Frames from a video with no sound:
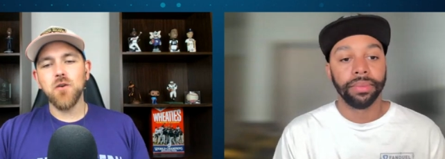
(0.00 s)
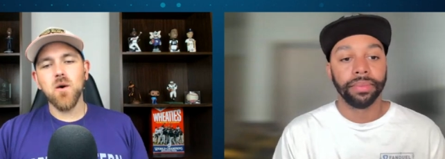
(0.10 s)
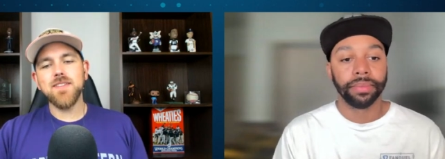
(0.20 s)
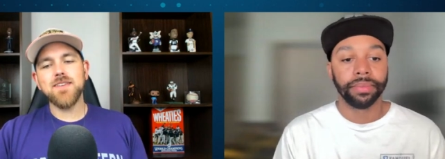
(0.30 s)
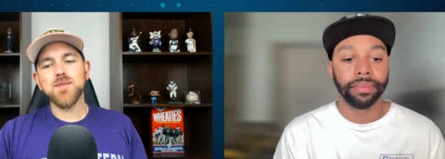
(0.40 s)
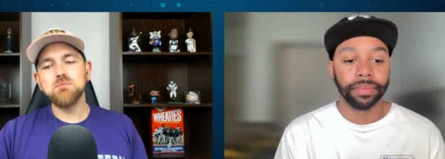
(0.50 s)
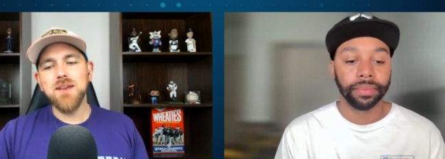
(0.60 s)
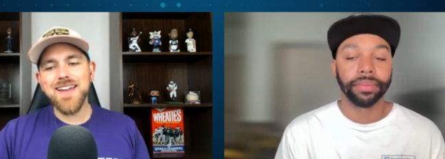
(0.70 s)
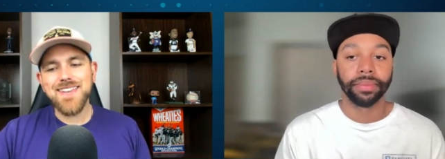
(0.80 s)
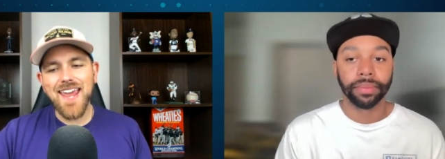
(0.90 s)
Speaker 1: for this
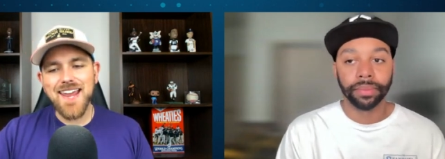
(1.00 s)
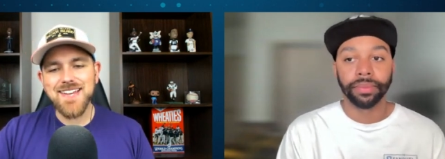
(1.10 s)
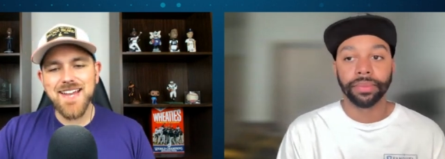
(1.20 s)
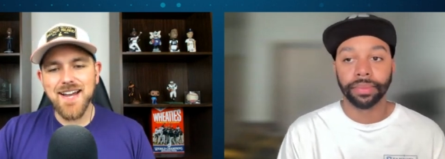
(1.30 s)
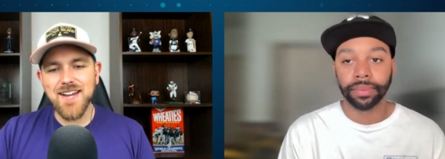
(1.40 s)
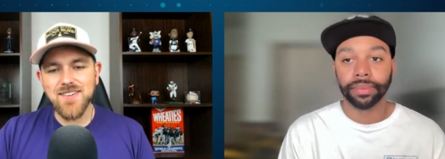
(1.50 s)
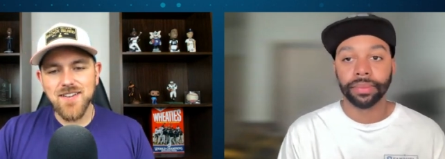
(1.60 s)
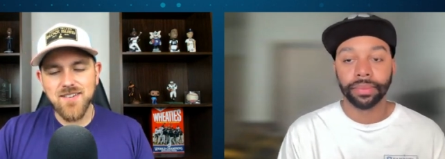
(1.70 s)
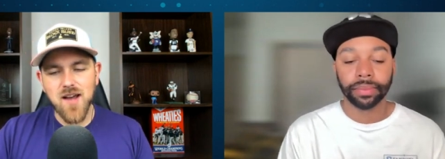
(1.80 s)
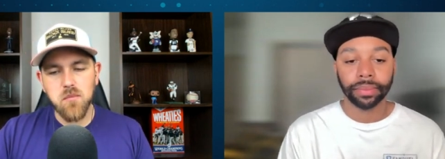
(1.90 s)
Monday night
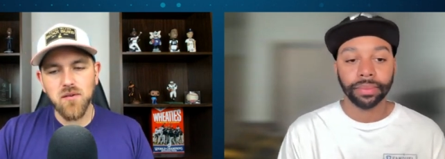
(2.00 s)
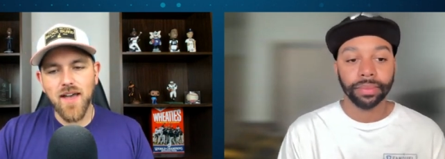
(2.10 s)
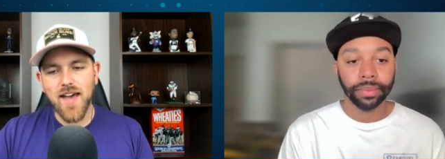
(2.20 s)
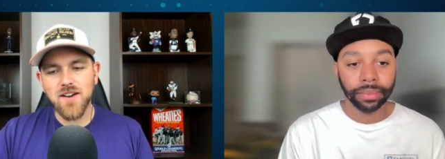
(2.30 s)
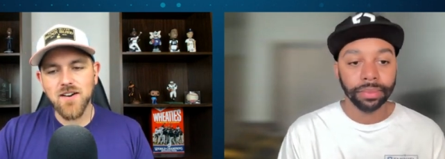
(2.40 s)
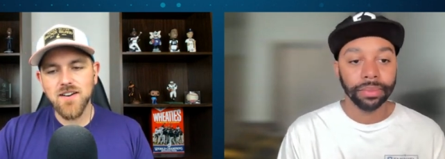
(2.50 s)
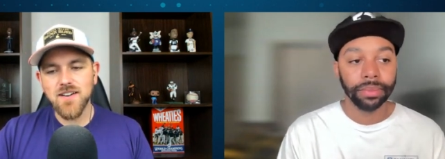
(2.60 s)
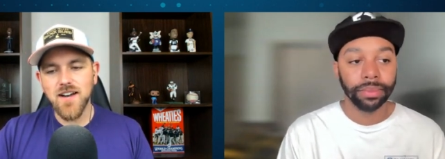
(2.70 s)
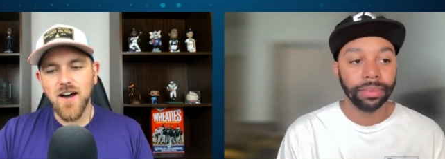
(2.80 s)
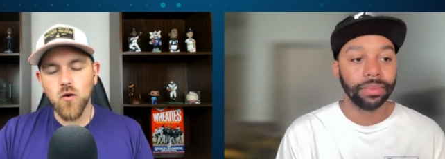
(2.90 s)
doubleheader.
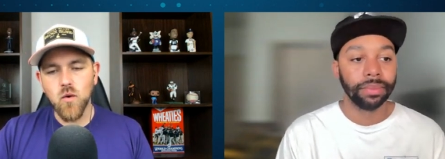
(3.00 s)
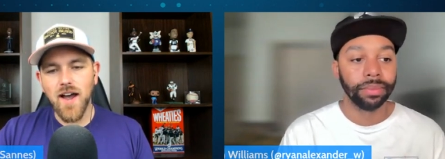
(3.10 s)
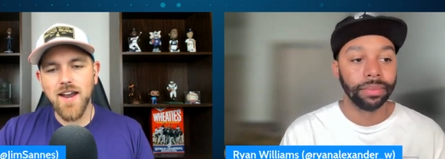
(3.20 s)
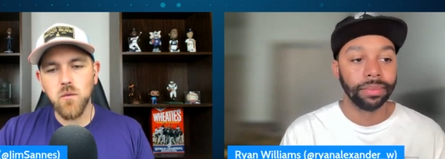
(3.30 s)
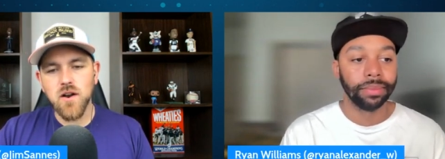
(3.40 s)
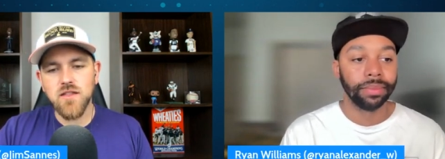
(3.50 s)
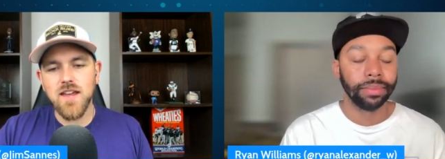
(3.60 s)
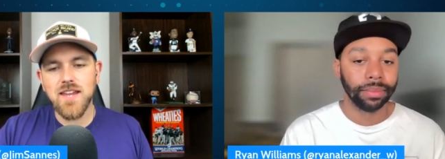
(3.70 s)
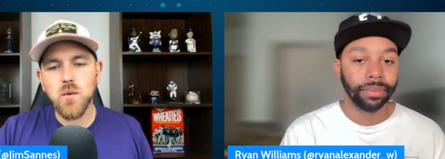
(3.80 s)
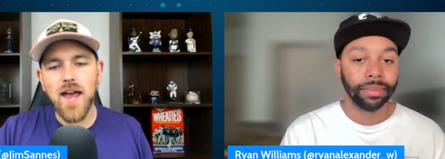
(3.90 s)
Uh, Ryan, want to thank
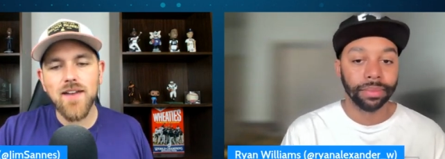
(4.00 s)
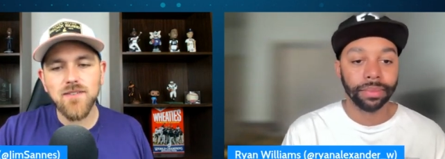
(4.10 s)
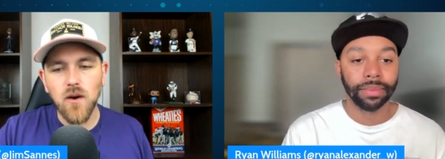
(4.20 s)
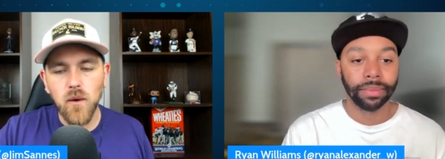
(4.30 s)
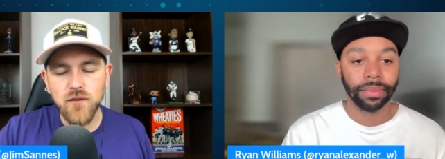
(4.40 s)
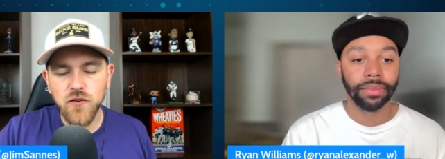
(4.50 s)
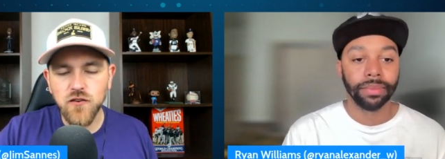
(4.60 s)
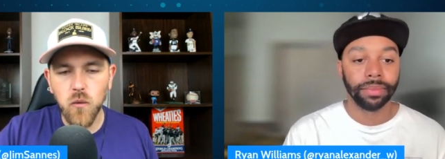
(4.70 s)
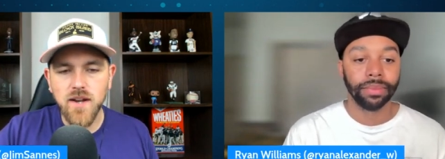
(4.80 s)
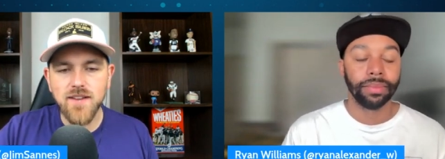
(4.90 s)
you as always for
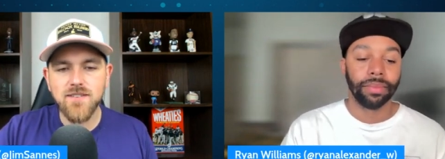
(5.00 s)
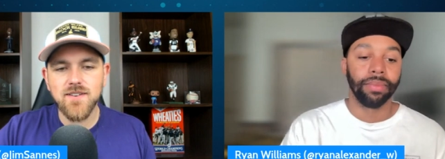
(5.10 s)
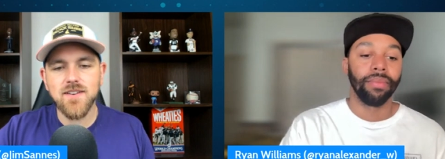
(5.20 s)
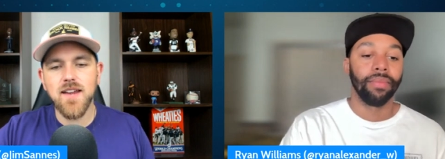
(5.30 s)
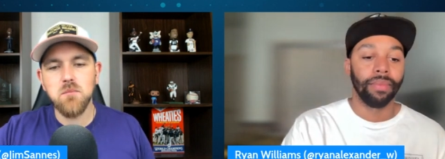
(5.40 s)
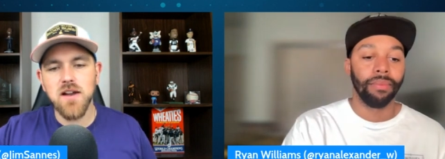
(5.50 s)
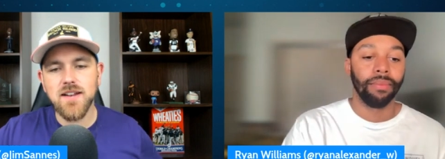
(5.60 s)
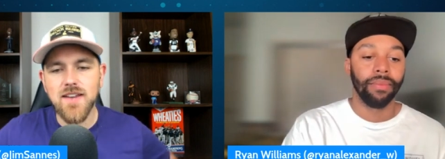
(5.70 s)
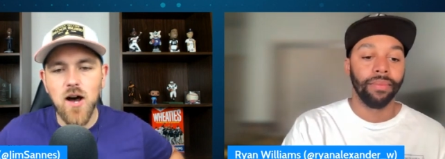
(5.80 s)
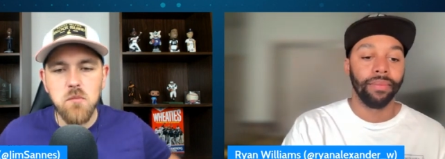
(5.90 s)
joining us here today. Break
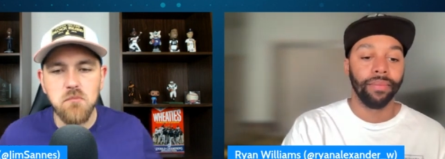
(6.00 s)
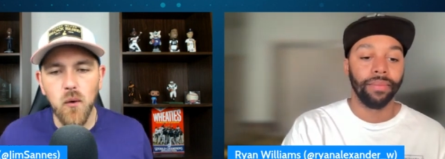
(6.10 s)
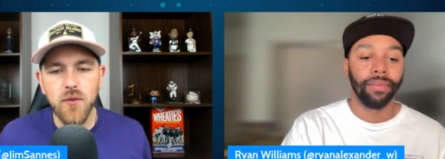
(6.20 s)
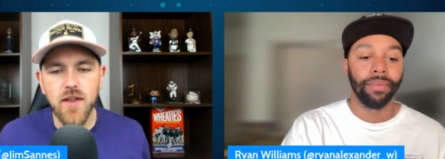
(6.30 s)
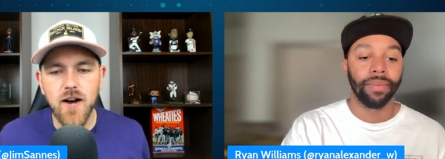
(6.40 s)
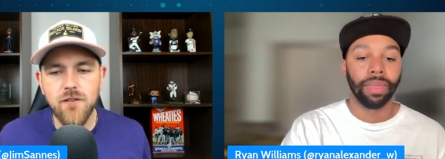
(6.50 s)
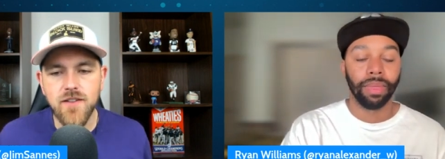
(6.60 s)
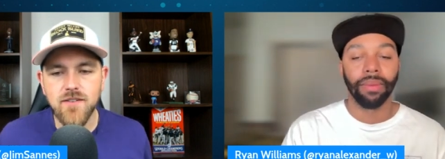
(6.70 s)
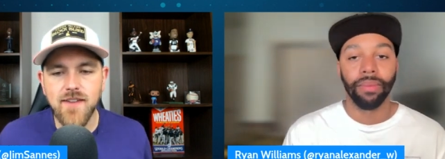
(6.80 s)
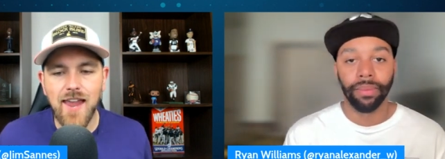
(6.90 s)
down both of these
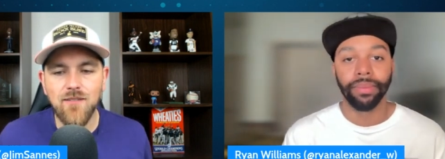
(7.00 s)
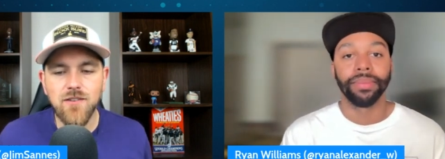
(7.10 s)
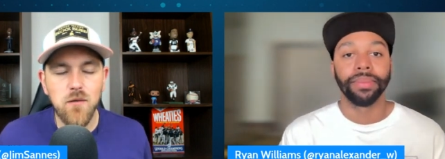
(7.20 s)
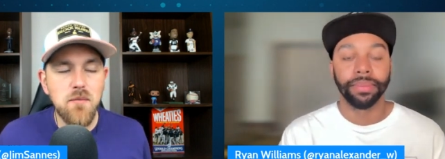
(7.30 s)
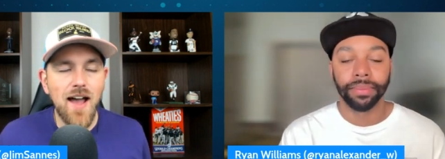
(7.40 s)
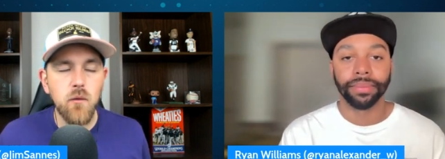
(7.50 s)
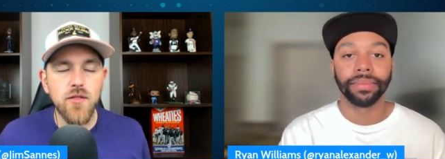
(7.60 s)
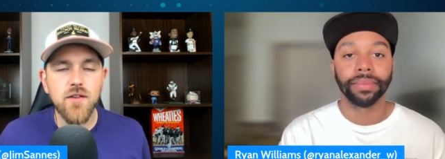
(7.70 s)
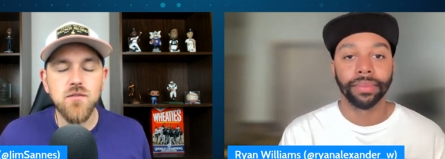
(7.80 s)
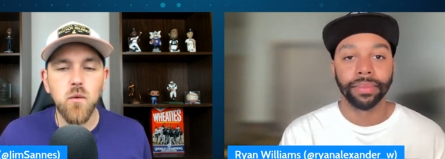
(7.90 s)
games. You'll be back with
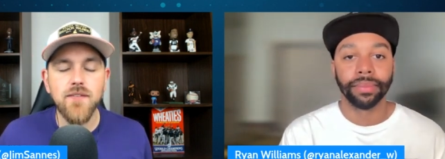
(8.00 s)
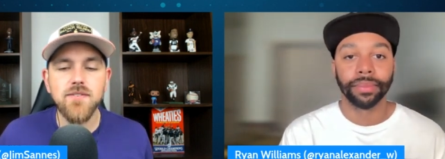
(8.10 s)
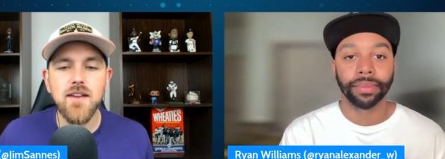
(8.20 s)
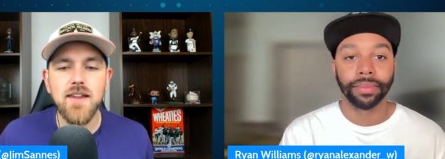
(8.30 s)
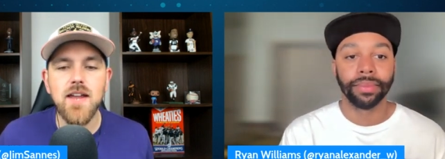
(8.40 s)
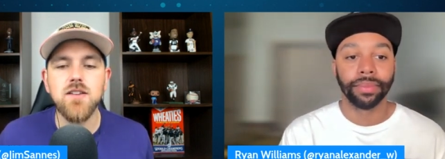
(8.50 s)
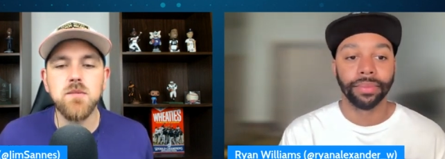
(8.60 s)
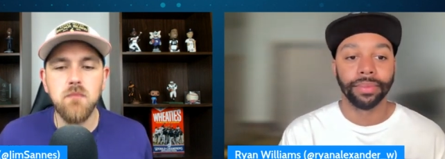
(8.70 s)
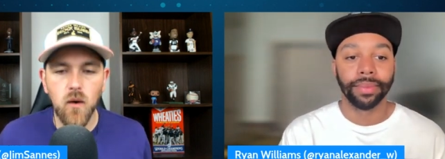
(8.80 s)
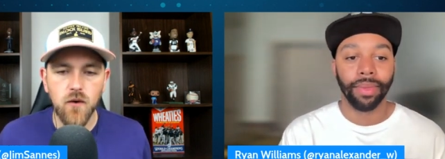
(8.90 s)
us once again
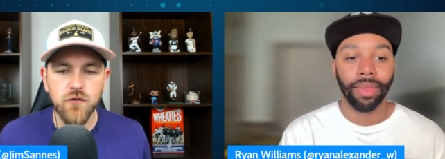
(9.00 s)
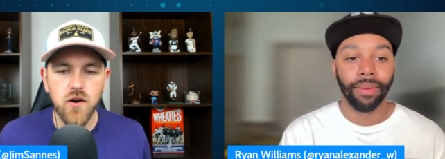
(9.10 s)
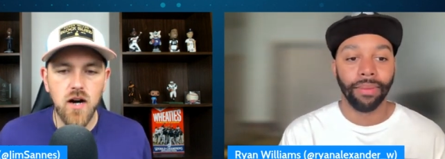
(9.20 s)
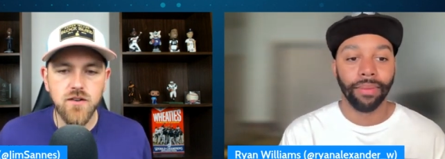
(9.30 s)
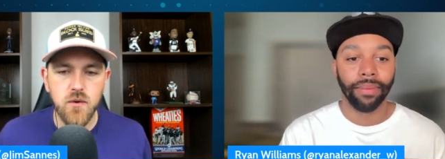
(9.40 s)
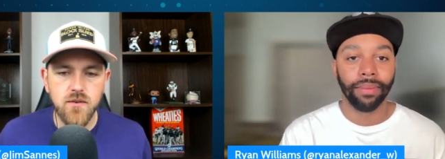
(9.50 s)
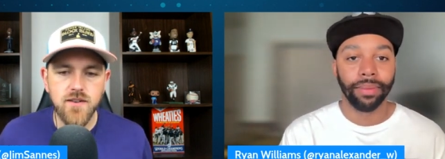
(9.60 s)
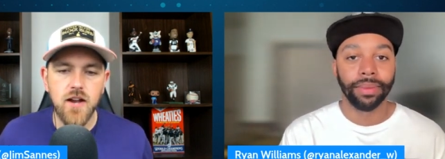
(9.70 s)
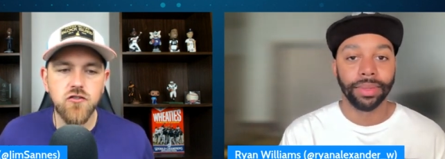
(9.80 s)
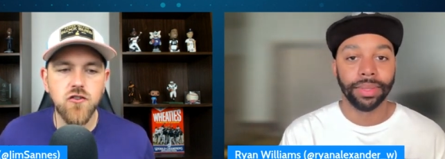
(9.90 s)
tomorrow for our Tuesday
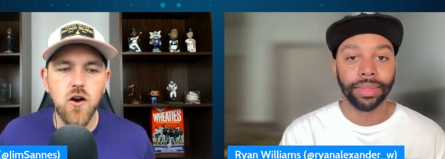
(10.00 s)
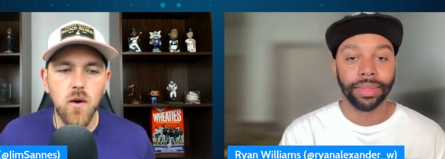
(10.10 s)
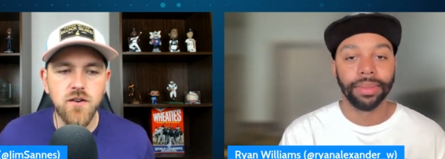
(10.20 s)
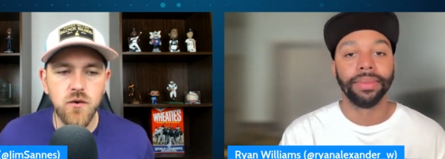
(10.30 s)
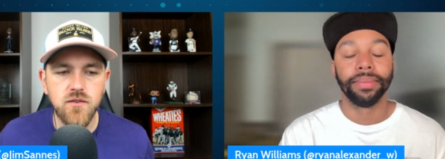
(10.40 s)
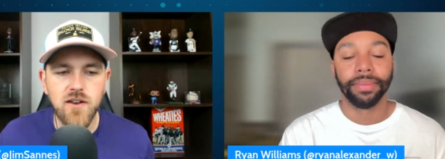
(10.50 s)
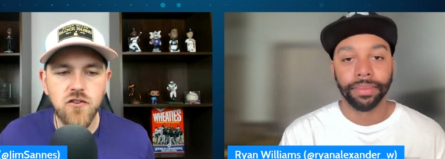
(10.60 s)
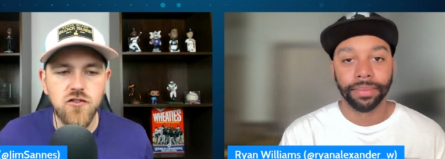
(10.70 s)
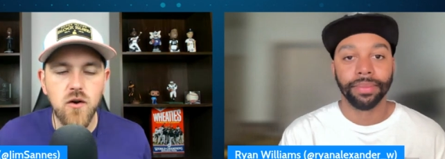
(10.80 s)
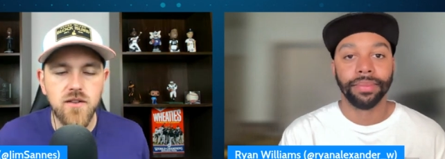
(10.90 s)
show. Our Tuesday
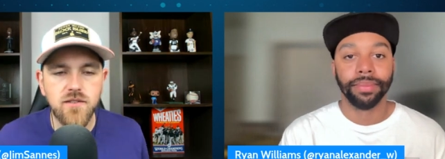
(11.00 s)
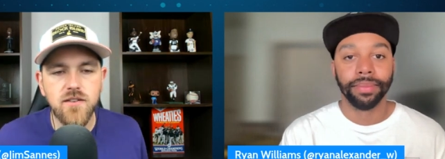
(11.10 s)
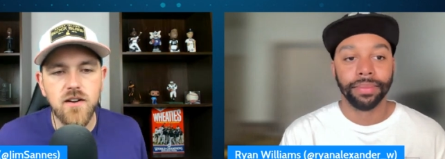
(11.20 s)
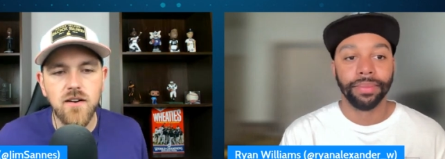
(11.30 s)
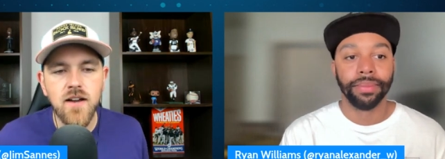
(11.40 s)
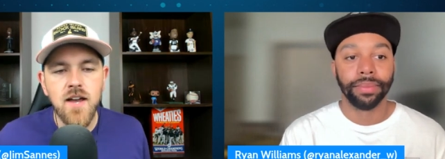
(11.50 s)
show this year,